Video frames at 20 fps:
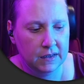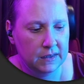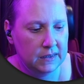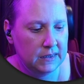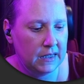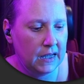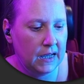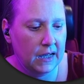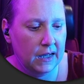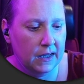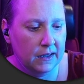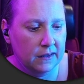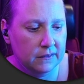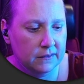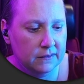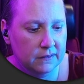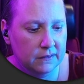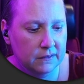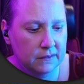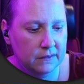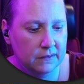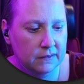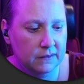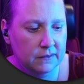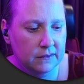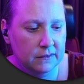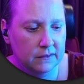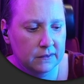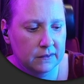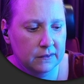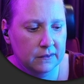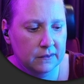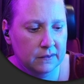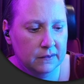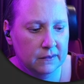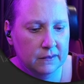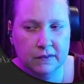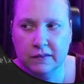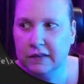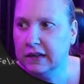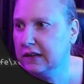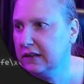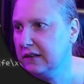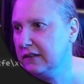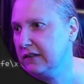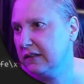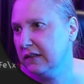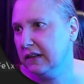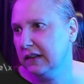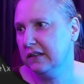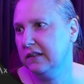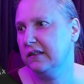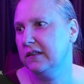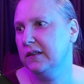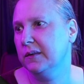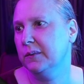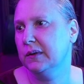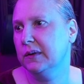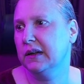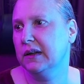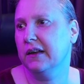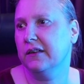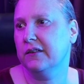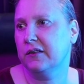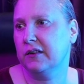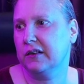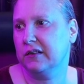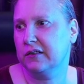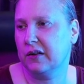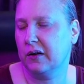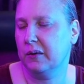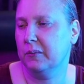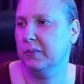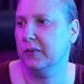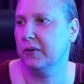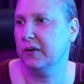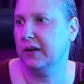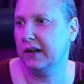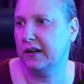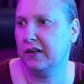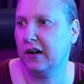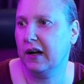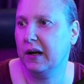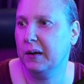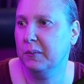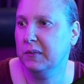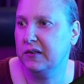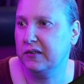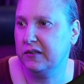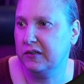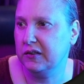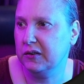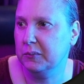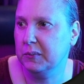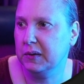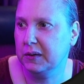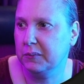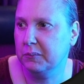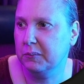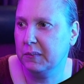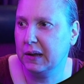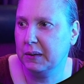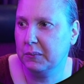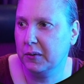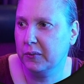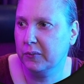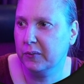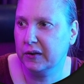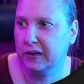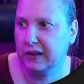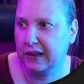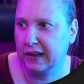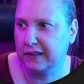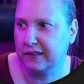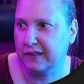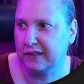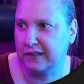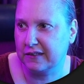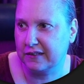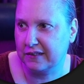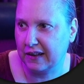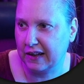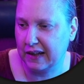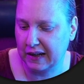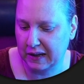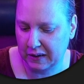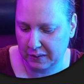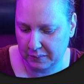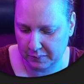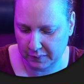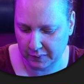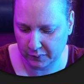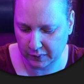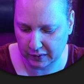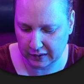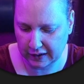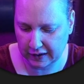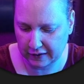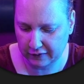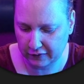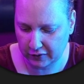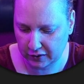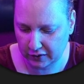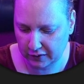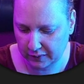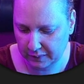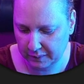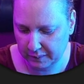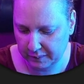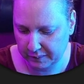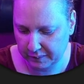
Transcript: Yeah, let's do another example here. I'm assuming maybe we'll get the same whatever.